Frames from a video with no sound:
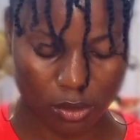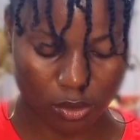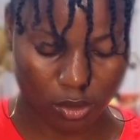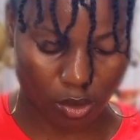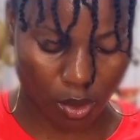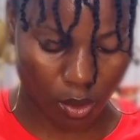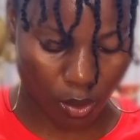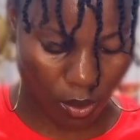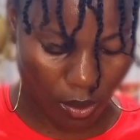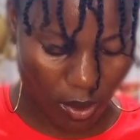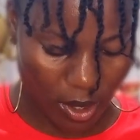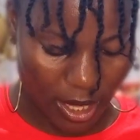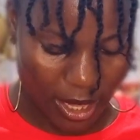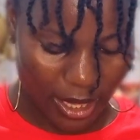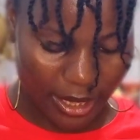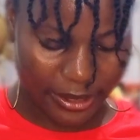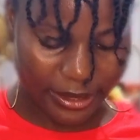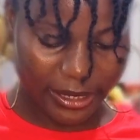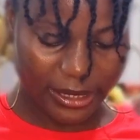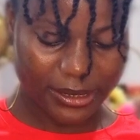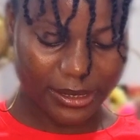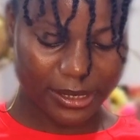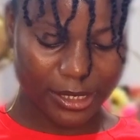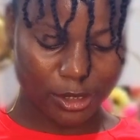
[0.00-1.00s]
So
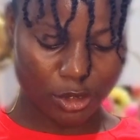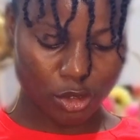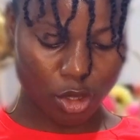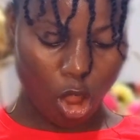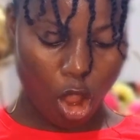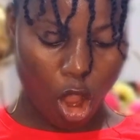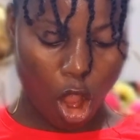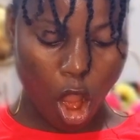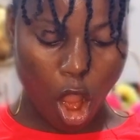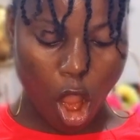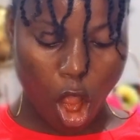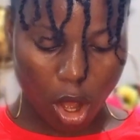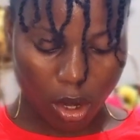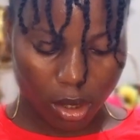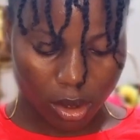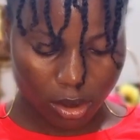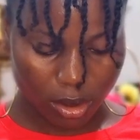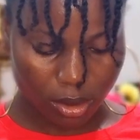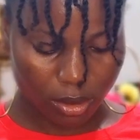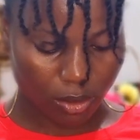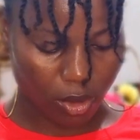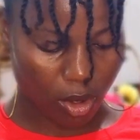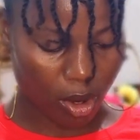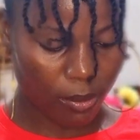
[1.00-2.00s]
this is
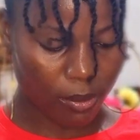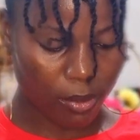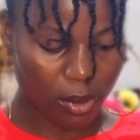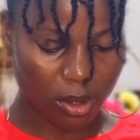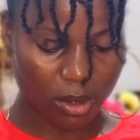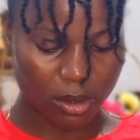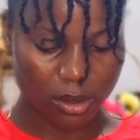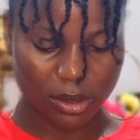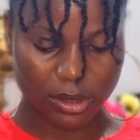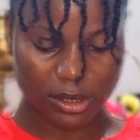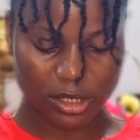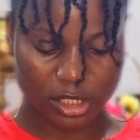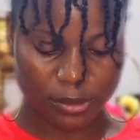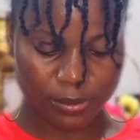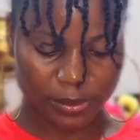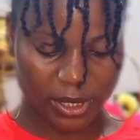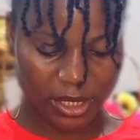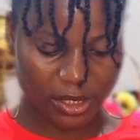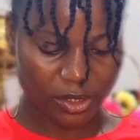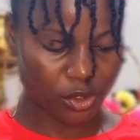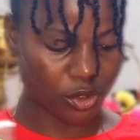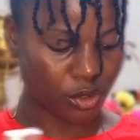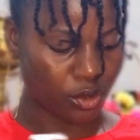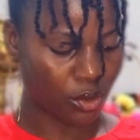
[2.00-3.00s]
all Omo
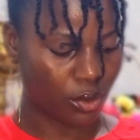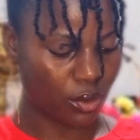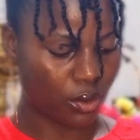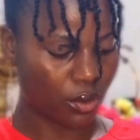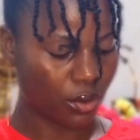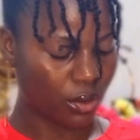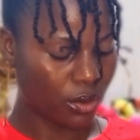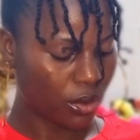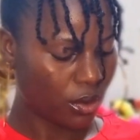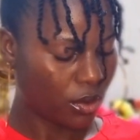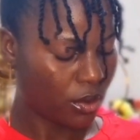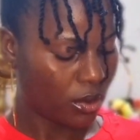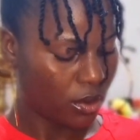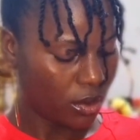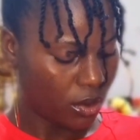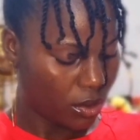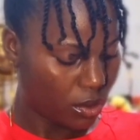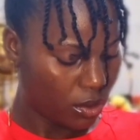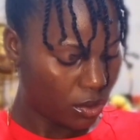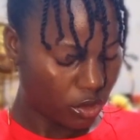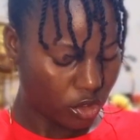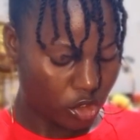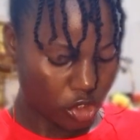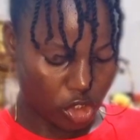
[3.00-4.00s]
explained to you.
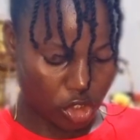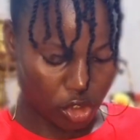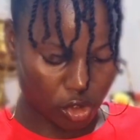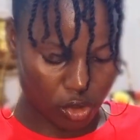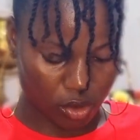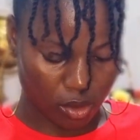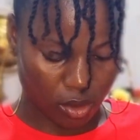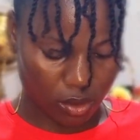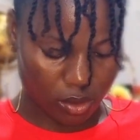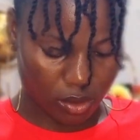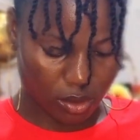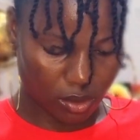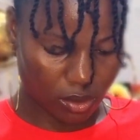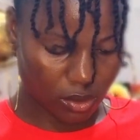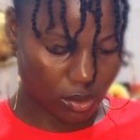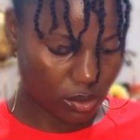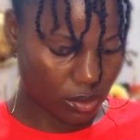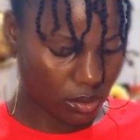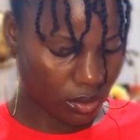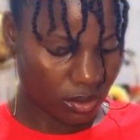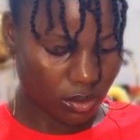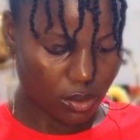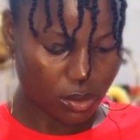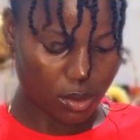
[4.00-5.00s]
Jesus.
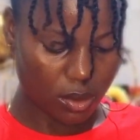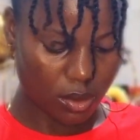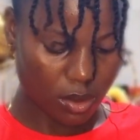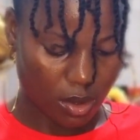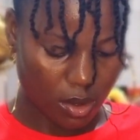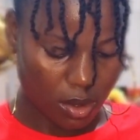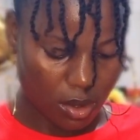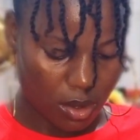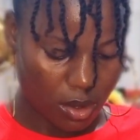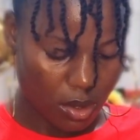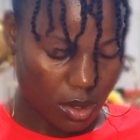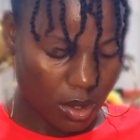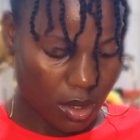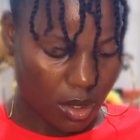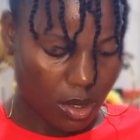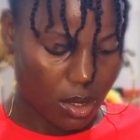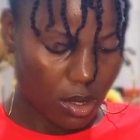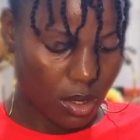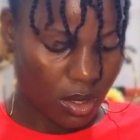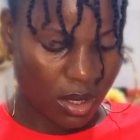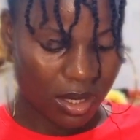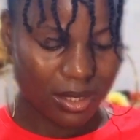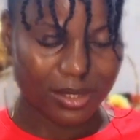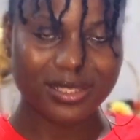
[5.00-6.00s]

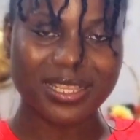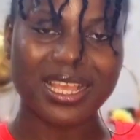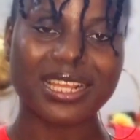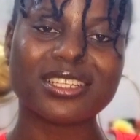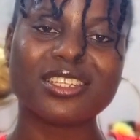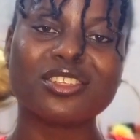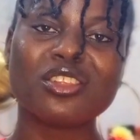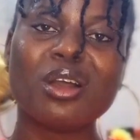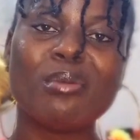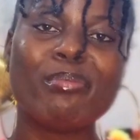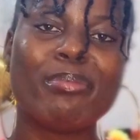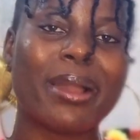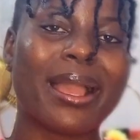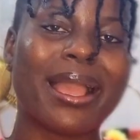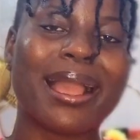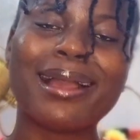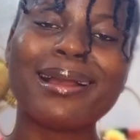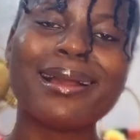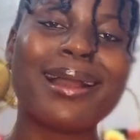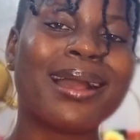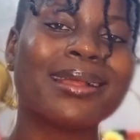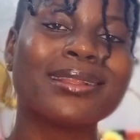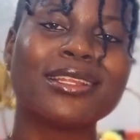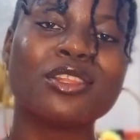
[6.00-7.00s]
So I did not buy
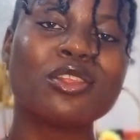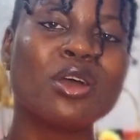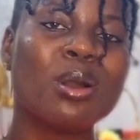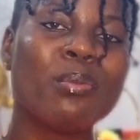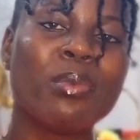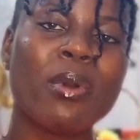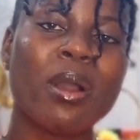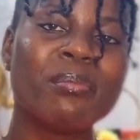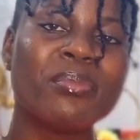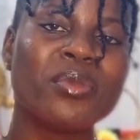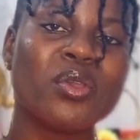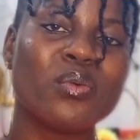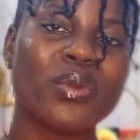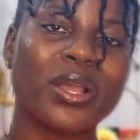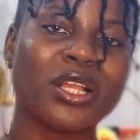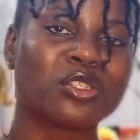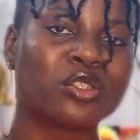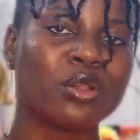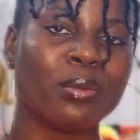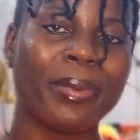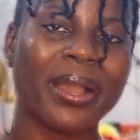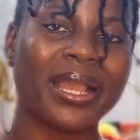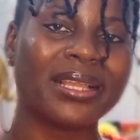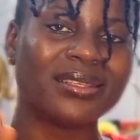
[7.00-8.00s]

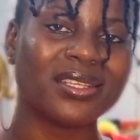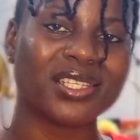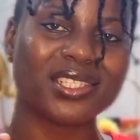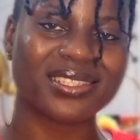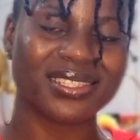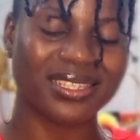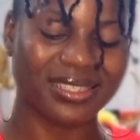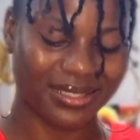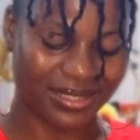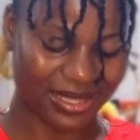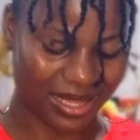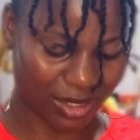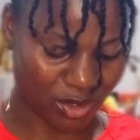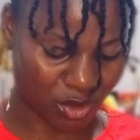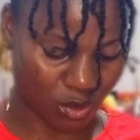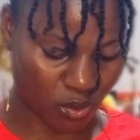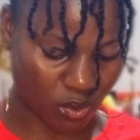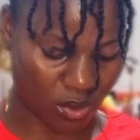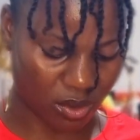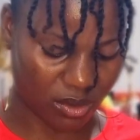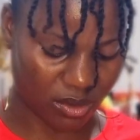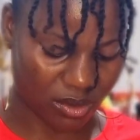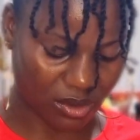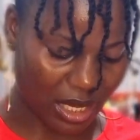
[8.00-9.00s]
these things at
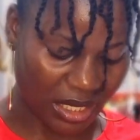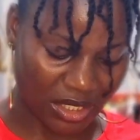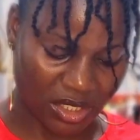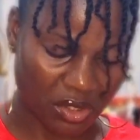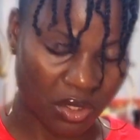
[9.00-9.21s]
once.